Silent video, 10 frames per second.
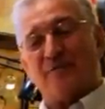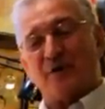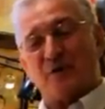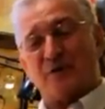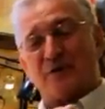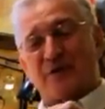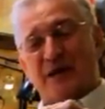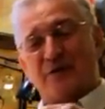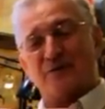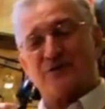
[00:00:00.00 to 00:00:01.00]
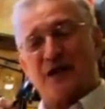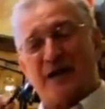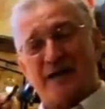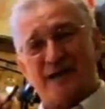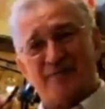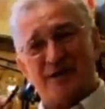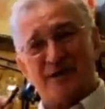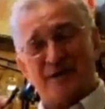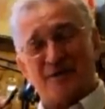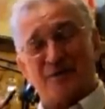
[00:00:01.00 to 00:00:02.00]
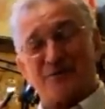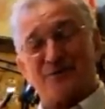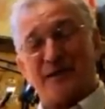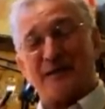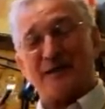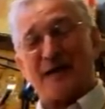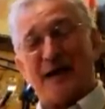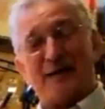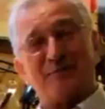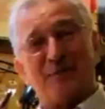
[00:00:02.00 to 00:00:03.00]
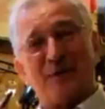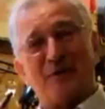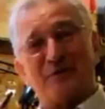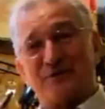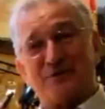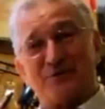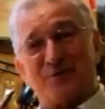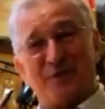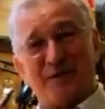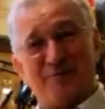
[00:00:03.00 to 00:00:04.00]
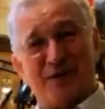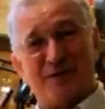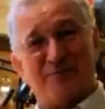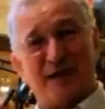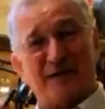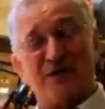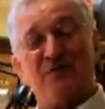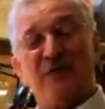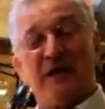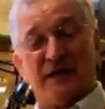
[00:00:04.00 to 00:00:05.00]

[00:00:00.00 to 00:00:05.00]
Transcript: If you look at the underside of it, looks like a caterpillar, extremely effective.